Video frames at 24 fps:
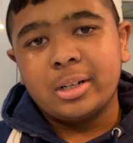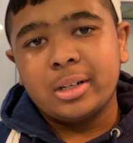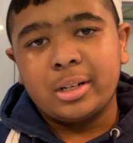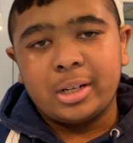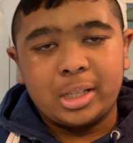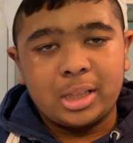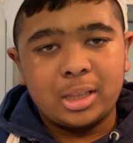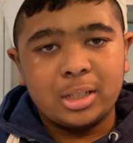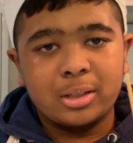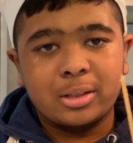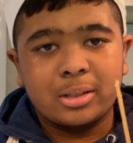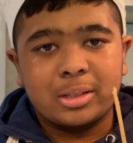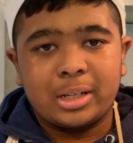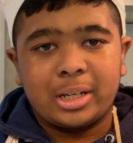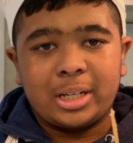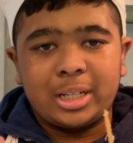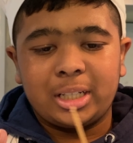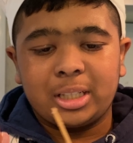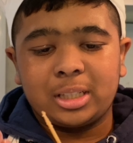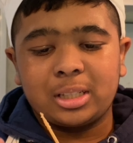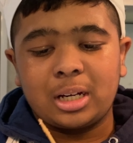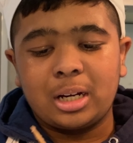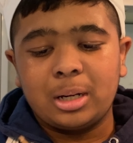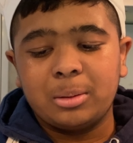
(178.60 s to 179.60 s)
Alright, look
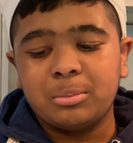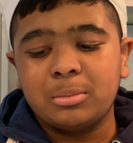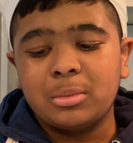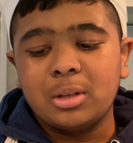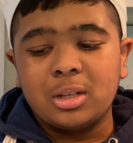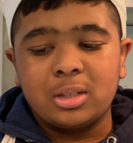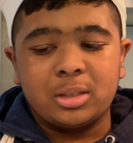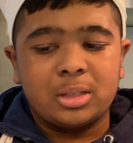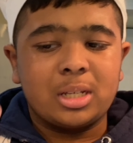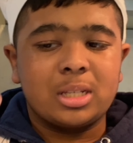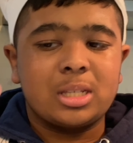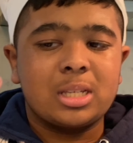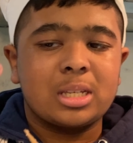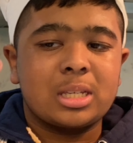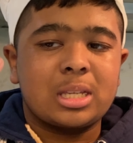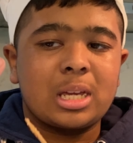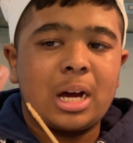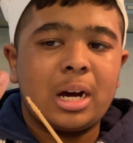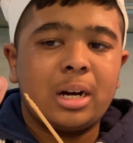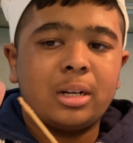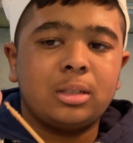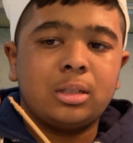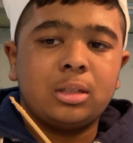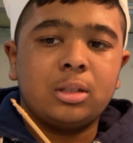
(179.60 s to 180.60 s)
guys, this is
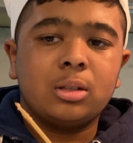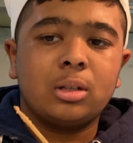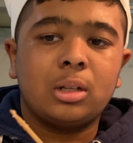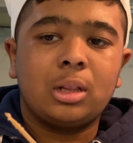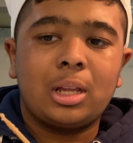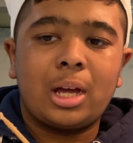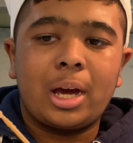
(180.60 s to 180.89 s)
how you